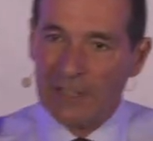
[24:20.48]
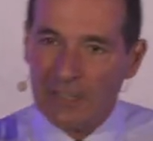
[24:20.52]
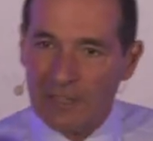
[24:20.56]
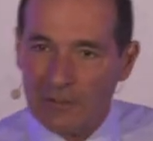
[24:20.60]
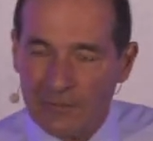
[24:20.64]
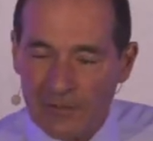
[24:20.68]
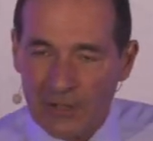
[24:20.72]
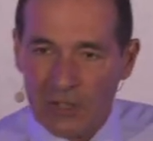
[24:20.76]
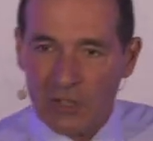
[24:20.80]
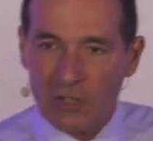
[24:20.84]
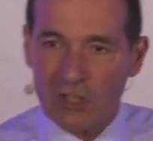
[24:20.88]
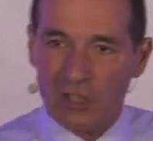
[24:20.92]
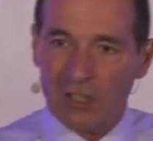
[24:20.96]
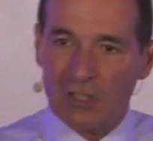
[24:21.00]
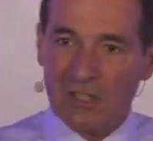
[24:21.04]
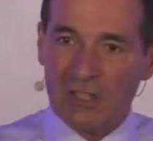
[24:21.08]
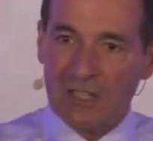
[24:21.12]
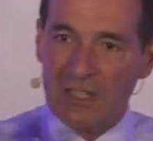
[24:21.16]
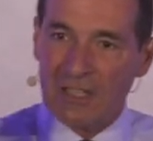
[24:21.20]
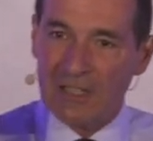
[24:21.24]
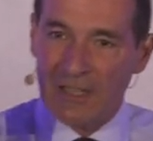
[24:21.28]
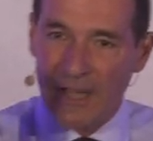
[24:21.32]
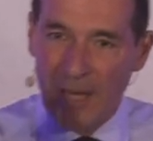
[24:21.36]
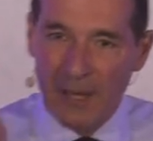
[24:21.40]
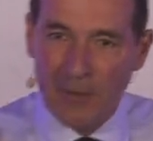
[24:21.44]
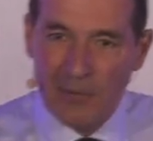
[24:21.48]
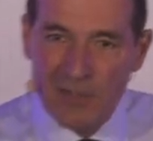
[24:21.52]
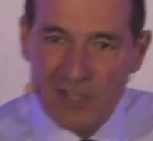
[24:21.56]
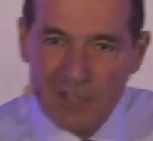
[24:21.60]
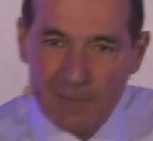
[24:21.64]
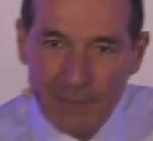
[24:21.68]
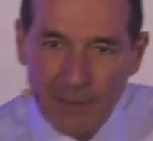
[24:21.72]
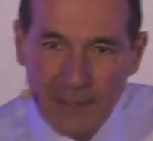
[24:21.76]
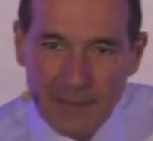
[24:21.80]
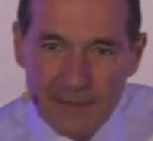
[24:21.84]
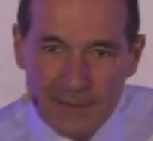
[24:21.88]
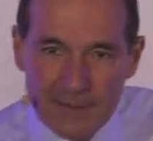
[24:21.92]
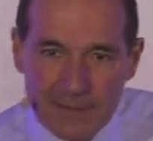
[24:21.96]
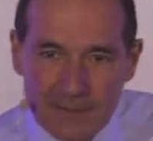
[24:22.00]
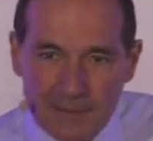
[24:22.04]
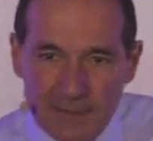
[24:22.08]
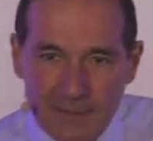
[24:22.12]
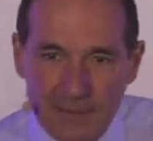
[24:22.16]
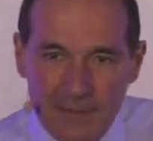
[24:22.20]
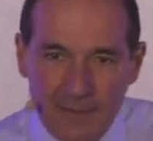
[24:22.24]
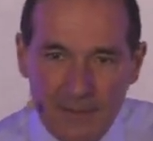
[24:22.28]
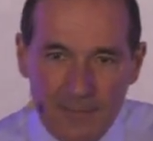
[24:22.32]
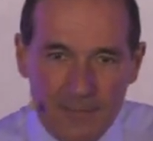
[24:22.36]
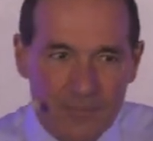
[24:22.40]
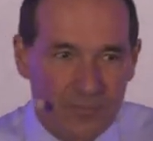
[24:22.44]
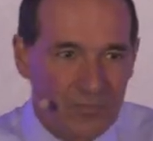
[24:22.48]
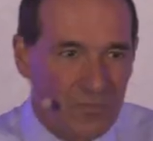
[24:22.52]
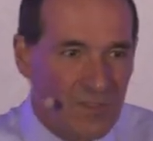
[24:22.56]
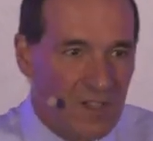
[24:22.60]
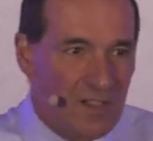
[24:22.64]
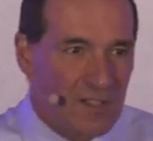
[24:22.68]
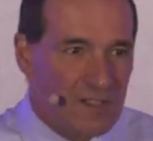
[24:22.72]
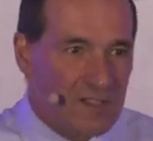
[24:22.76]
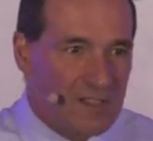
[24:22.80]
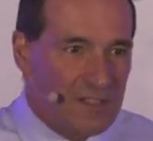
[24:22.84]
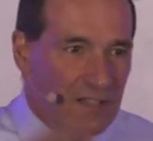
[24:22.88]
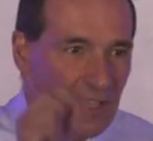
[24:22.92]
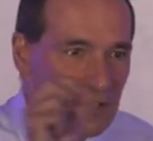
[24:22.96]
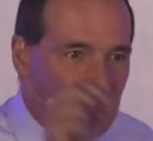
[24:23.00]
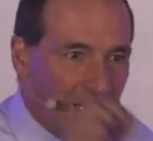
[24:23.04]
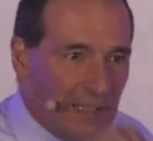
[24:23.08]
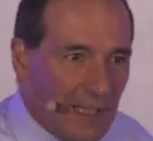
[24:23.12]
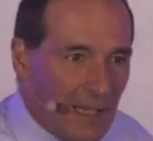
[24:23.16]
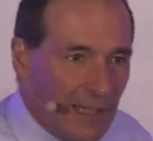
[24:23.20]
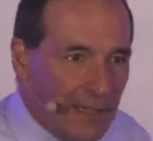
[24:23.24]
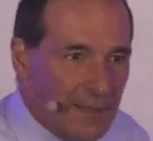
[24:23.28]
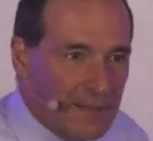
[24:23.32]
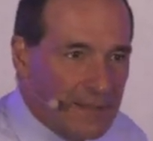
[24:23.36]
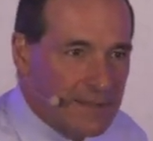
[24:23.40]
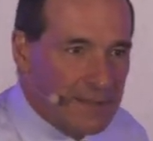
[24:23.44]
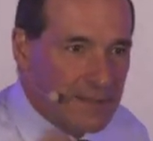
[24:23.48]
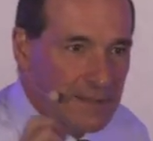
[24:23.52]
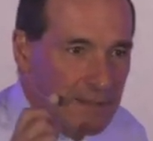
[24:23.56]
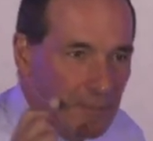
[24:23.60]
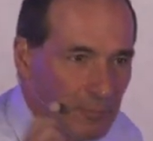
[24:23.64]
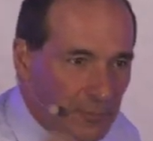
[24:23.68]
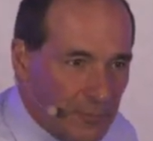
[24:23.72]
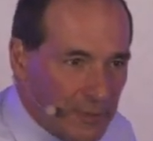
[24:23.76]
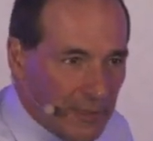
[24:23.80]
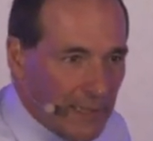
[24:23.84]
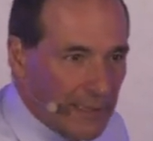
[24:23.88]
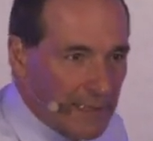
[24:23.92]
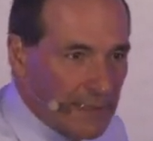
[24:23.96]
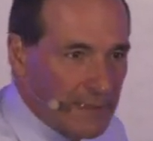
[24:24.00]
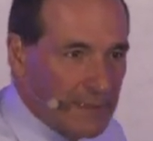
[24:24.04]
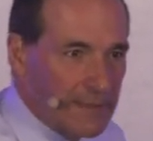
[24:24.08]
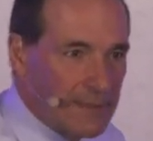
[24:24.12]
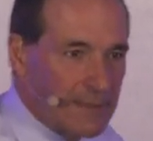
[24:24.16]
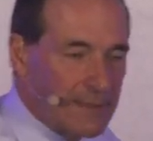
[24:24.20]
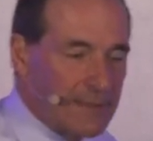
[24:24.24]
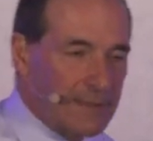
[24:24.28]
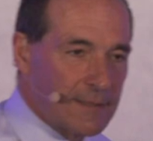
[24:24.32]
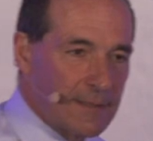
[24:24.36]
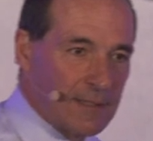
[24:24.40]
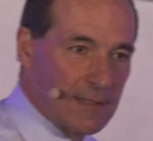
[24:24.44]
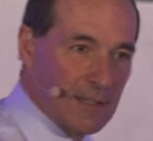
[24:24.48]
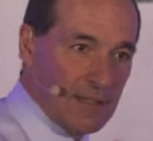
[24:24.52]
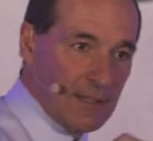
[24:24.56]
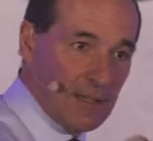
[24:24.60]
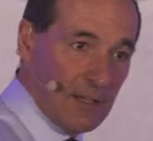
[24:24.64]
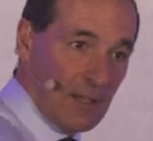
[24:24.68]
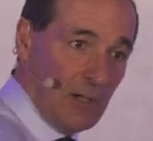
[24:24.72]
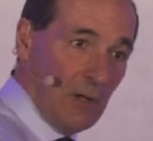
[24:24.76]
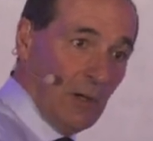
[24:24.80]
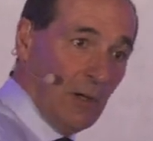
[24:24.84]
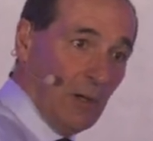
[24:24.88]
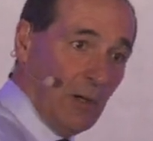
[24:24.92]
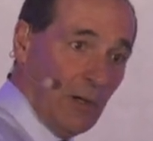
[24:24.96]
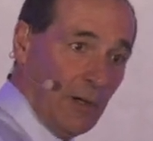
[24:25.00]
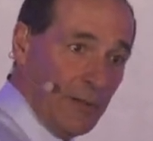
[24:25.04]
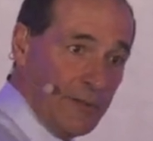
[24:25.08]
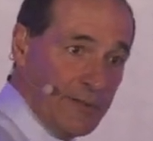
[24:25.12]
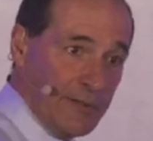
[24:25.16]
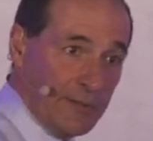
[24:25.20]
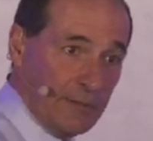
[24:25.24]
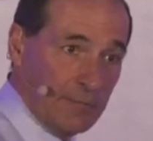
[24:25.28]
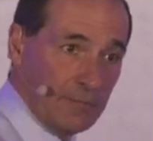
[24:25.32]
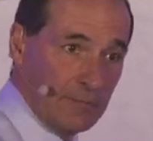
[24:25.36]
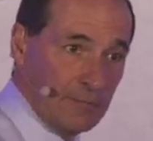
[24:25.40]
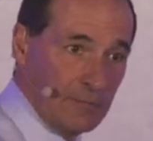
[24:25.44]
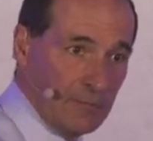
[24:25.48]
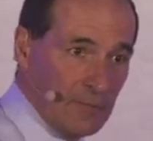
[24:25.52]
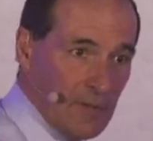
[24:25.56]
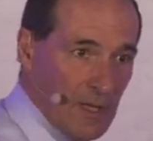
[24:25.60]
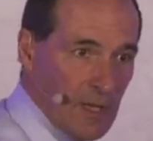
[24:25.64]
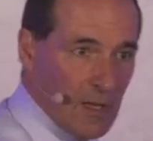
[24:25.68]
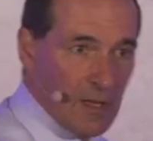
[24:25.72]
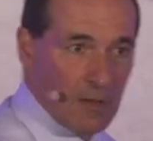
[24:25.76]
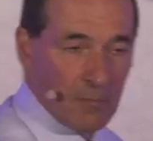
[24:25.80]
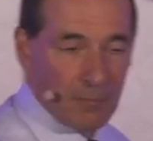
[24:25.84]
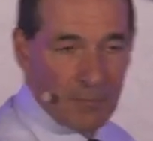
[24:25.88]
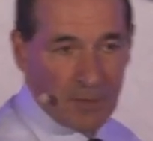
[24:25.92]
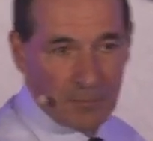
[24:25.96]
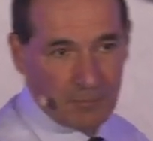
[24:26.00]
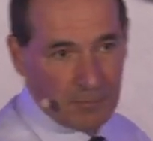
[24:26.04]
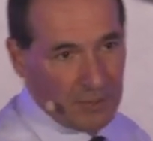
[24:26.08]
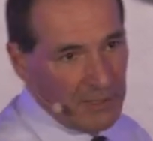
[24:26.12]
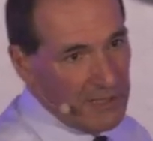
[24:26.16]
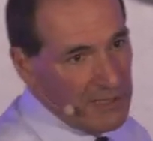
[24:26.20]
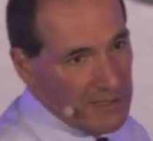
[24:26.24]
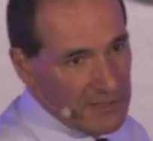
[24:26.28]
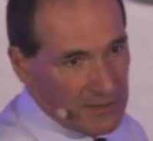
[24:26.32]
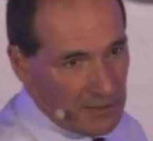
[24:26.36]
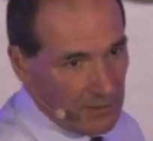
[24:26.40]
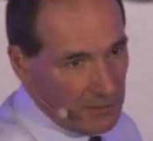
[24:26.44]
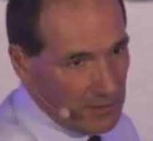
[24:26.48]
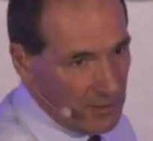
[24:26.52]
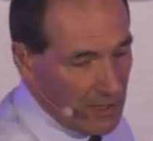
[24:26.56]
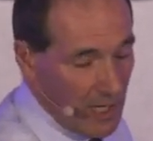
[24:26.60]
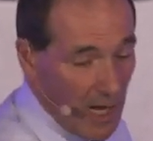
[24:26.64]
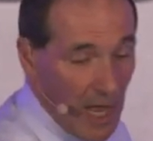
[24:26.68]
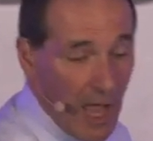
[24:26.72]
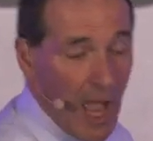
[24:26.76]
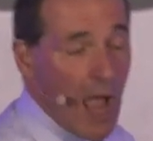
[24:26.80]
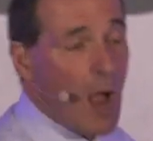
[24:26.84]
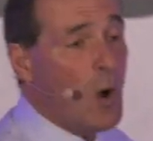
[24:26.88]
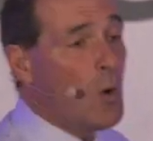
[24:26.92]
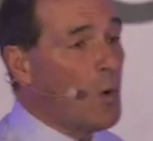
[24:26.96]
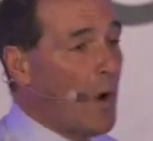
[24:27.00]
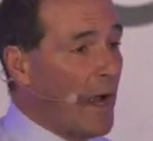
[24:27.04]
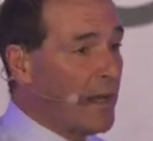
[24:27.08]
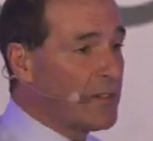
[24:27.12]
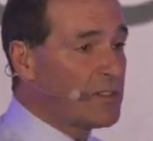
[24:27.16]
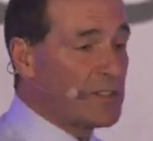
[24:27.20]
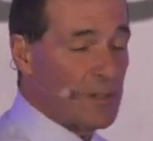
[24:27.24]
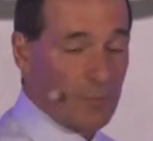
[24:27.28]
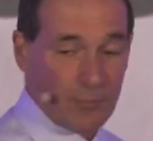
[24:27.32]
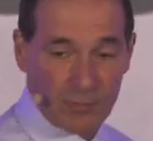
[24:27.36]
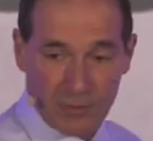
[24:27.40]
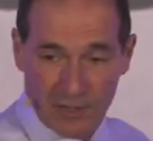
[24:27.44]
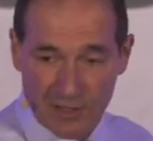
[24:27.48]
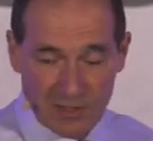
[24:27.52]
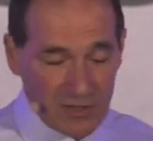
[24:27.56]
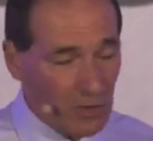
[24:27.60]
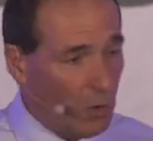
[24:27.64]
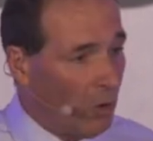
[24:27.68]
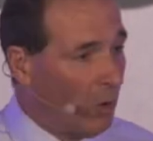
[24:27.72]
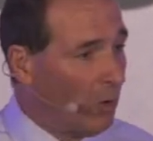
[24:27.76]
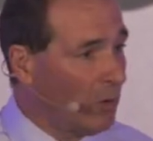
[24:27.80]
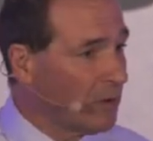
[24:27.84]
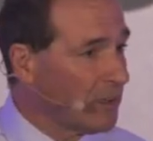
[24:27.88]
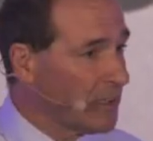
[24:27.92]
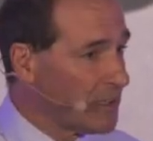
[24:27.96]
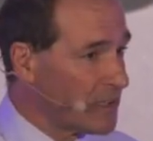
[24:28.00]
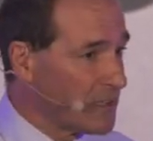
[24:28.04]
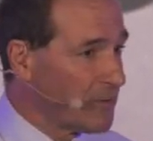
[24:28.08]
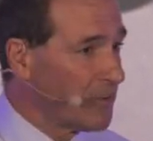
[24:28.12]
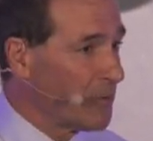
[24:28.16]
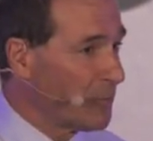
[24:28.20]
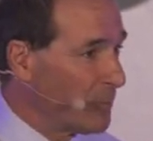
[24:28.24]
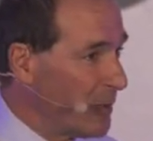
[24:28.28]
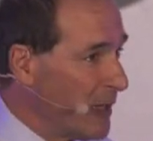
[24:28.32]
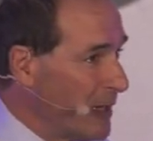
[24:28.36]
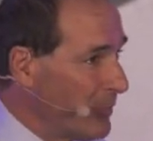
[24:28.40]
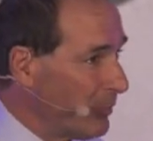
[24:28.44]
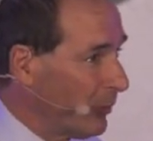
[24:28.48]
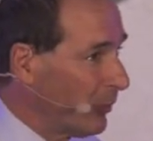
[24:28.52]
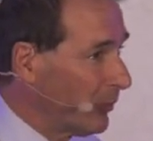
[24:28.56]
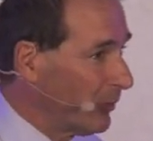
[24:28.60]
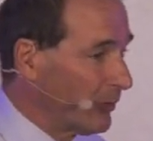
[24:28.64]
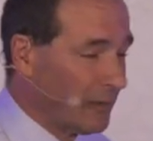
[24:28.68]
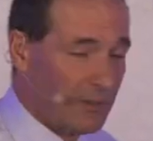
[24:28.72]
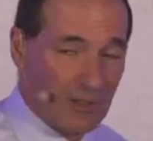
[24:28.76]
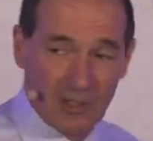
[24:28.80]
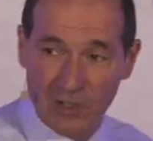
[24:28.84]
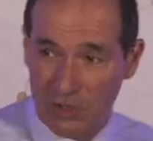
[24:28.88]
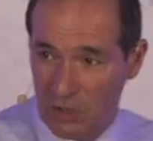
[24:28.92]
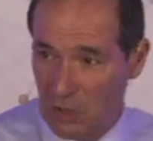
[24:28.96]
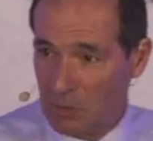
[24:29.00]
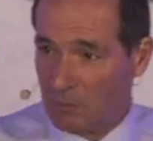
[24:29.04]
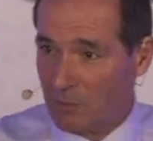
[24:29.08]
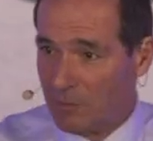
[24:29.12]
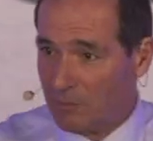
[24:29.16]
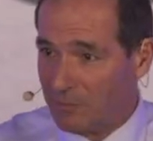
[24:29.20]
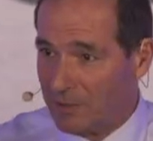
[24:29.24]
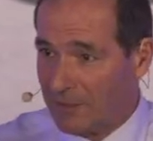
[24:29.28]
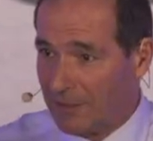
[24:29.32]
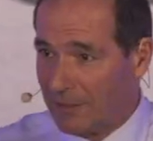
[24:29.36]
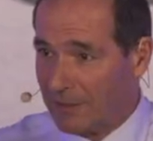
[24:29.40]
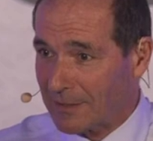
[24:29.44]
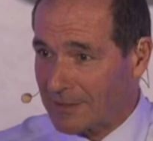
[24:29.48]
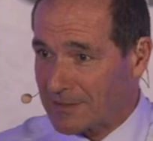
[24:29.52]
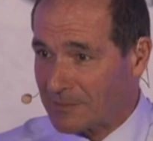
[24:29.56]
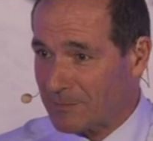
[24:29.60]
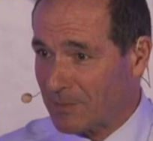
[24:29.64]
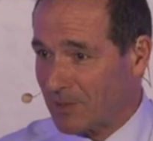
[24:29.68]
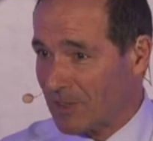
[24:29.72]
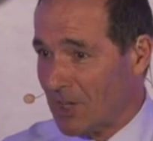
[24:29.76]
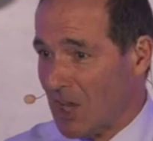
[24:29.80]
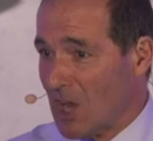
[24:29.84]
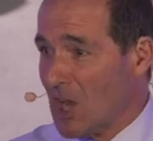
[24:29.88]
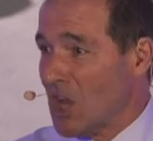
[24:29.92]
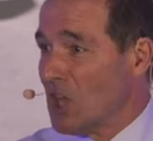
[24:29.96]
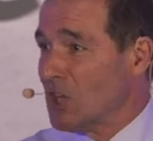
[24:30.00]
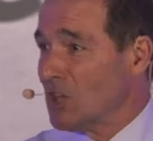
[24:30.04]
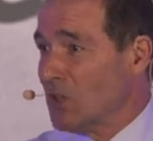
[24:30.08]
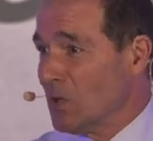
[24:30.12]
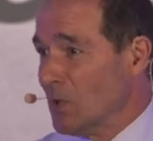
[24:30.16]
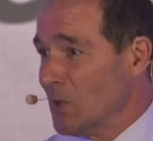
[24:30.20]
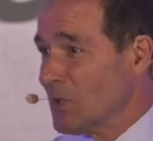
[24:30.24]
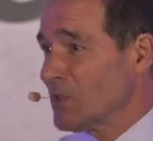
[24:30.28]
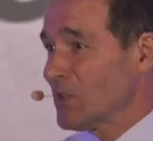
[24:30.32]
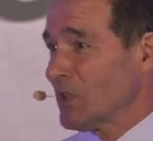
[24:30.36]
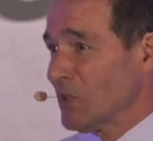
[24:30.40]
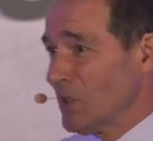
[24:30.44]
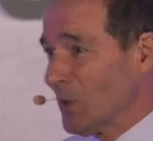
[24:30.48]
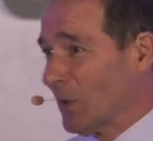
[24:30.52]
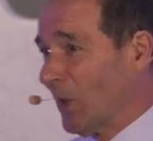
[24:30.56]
innovation in aerospace, satellites, planes, cars. But please don't... Oh, and to print organs for people, human beings, but using